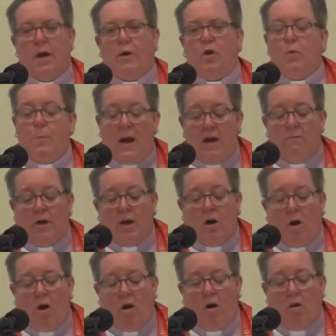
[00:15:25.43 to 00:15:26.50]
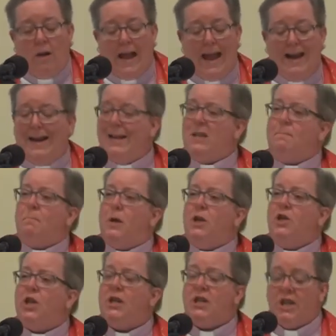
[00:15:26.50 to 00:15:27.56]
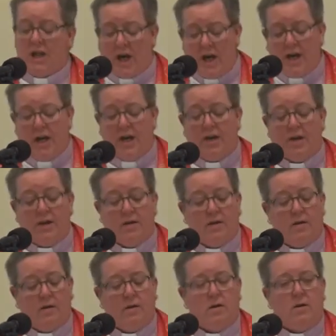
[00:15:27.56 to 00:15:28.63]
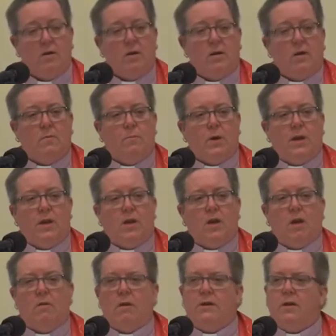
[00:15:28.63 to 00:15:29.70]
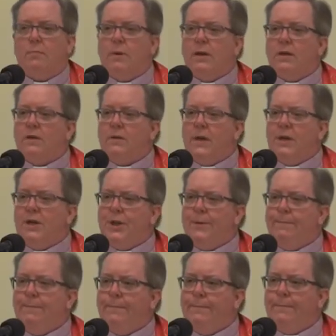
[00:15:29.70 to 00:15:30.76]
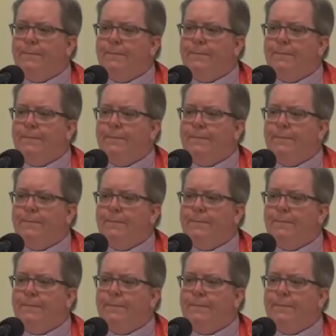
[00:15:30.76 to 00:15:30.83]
you may recall, had its budget gutted by the current administration,